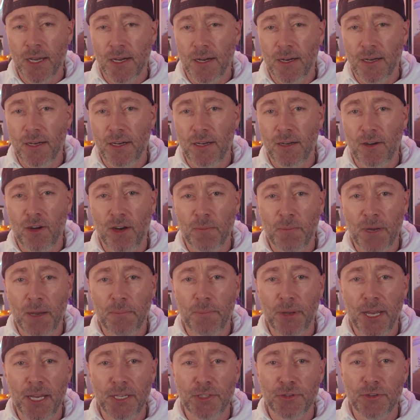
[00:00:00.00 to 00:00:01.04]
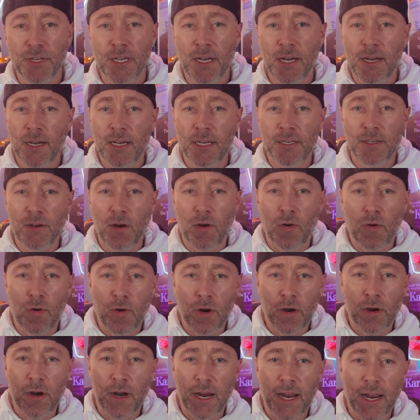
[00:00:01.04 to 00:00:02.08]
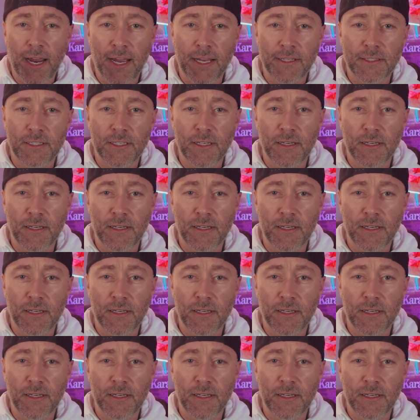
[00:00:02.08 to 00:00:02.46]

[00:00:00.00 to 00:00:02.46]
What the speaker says: on my Patreon or at